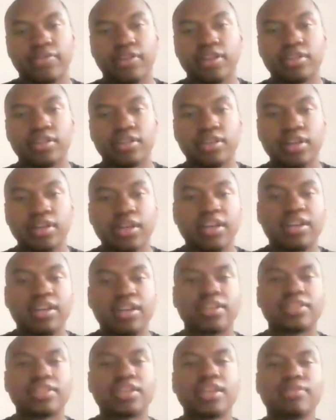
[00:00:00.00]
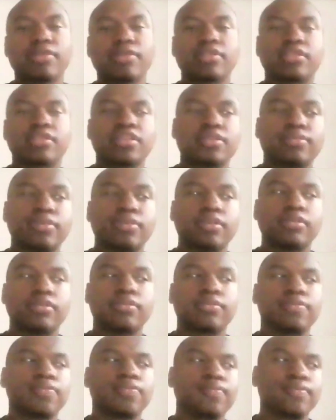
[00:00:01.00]
Vince. Cause think about this,
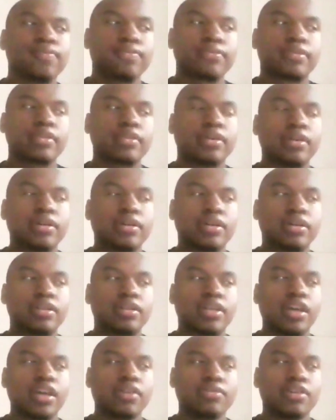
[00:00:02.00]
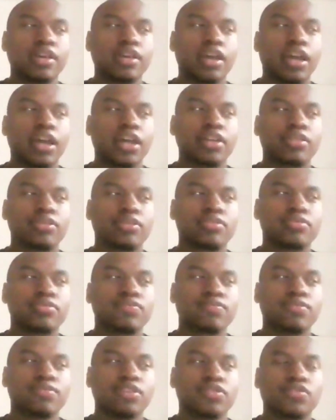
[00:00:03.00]
bro. They only had
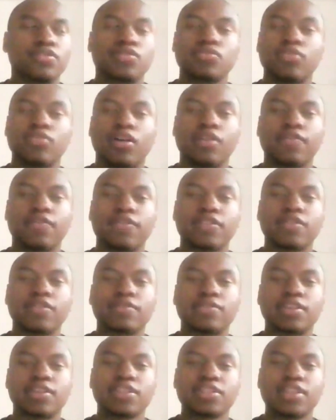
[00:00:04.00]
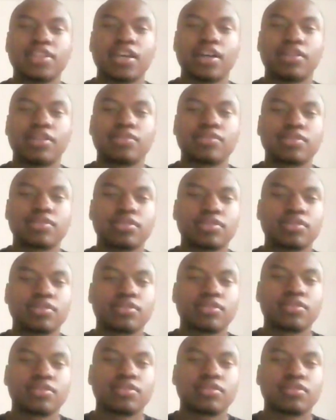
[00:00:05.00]
what 2 offensive touchdowns.
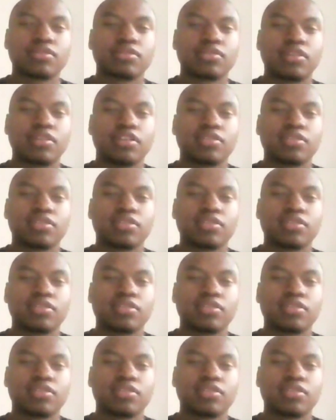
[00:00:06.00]
So